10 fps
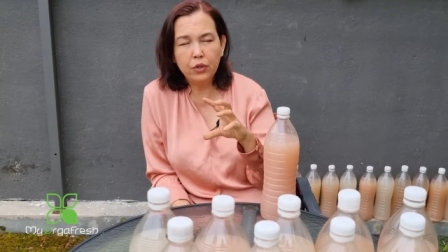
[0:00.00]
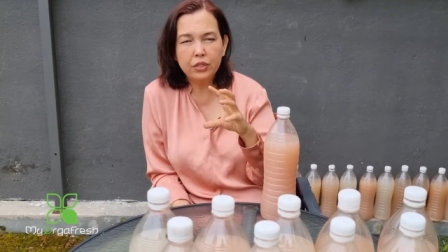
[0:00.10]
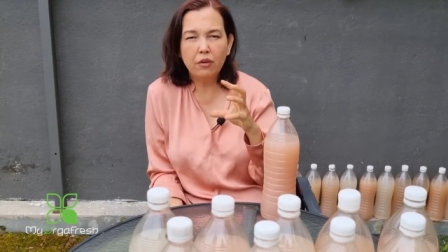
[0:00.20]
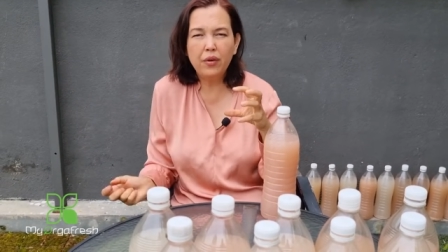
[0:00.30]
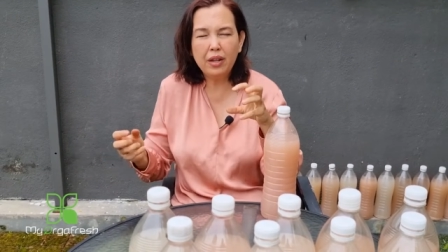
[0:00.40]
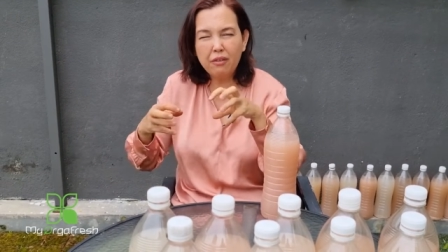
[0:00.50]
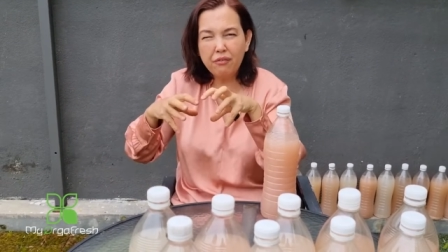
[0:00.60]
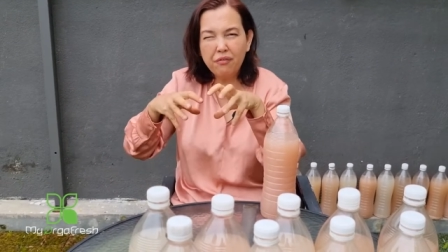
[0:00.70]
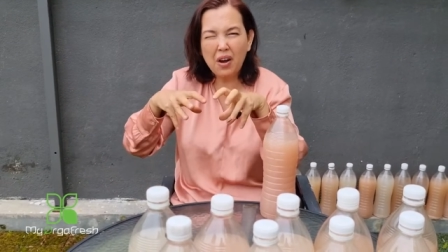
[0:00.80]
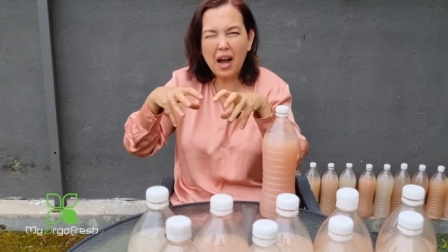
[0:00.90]
those are
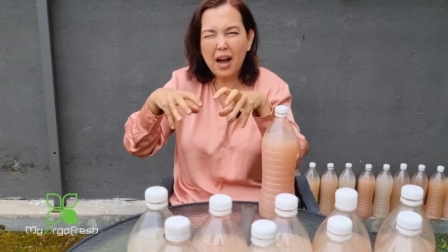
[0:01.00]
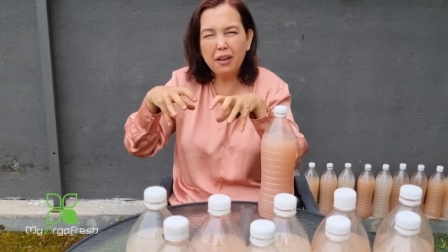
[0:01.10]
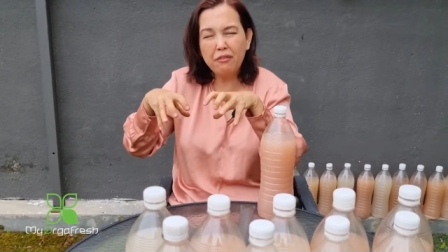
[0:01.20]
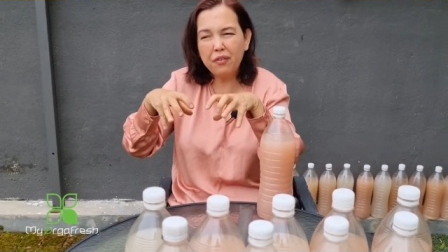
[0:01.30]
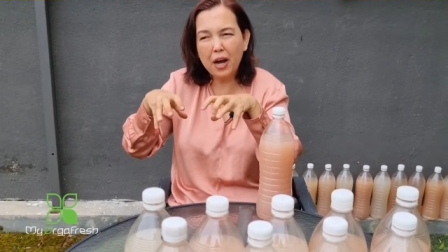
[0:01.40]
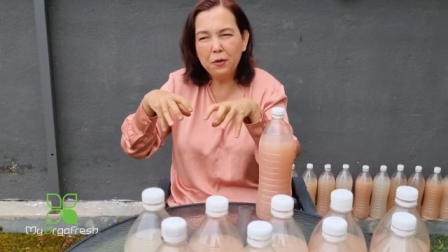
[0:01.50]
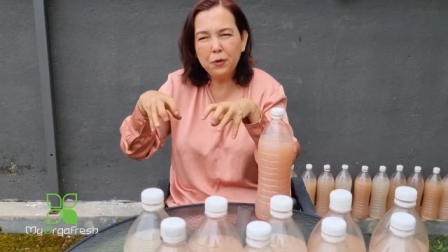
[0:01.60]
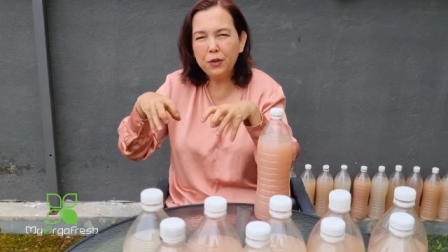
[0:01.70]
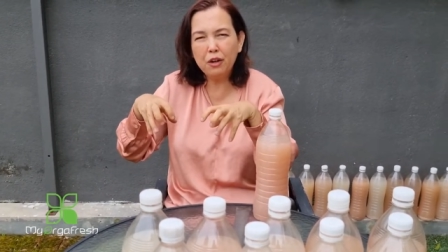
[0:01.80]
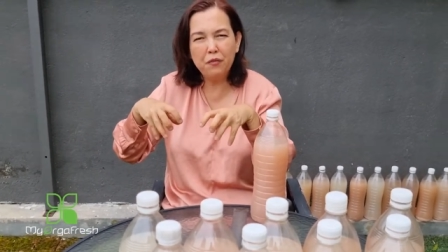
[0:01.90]
very fine,
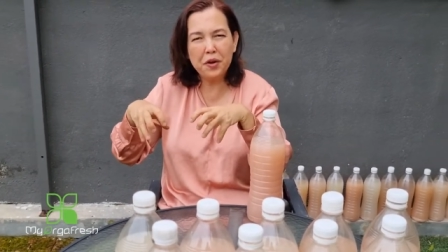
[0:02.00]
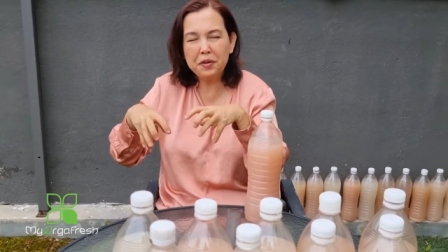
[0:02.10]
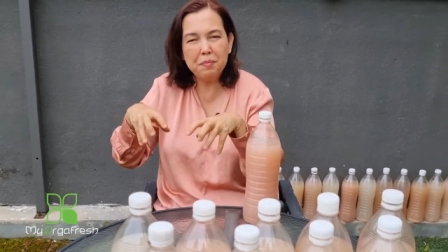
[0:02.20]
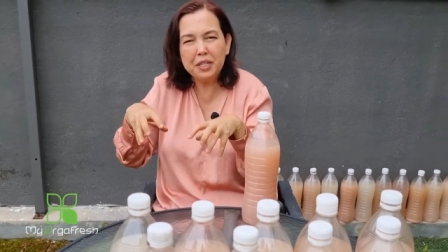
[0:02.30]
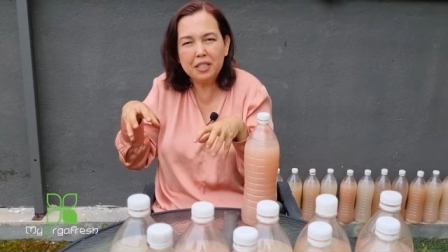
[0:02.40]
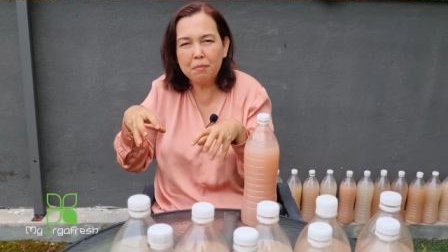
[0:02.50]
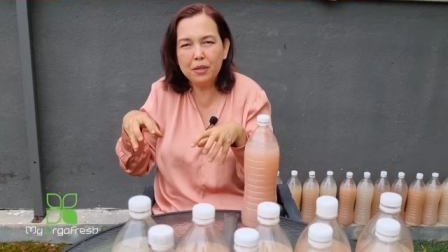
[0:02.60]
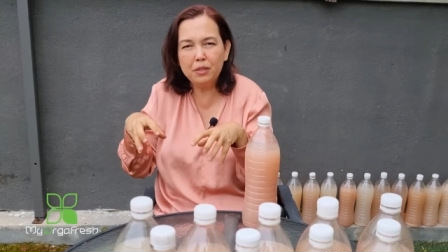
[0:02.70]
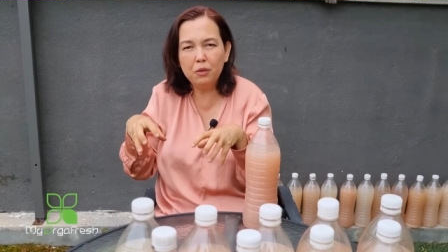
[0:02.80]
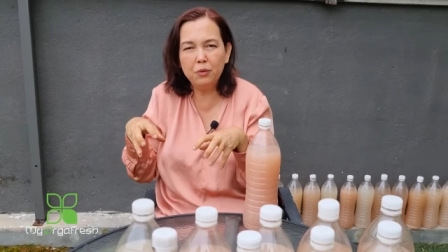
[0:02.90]
fine root, a very
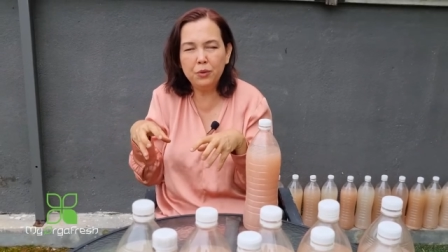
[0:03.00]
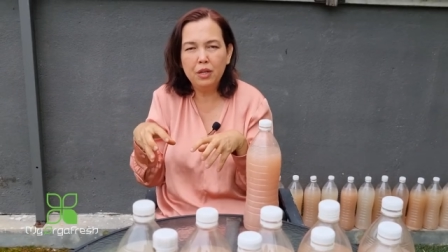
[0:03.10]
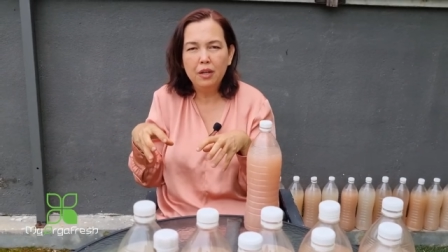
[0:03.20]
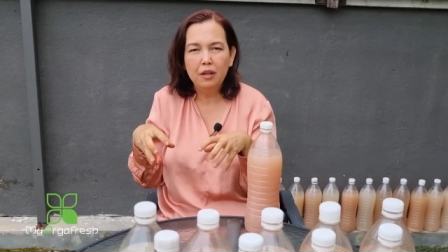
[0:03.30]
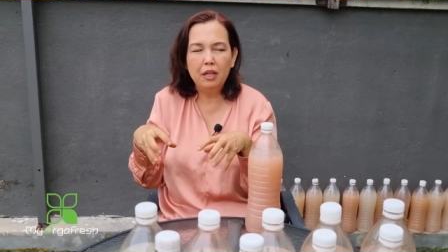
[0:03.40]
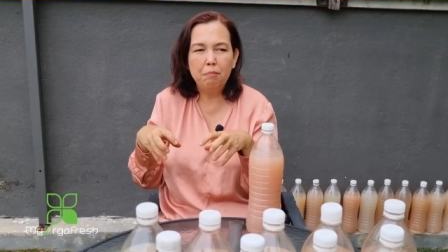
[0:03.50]
busy, busy root.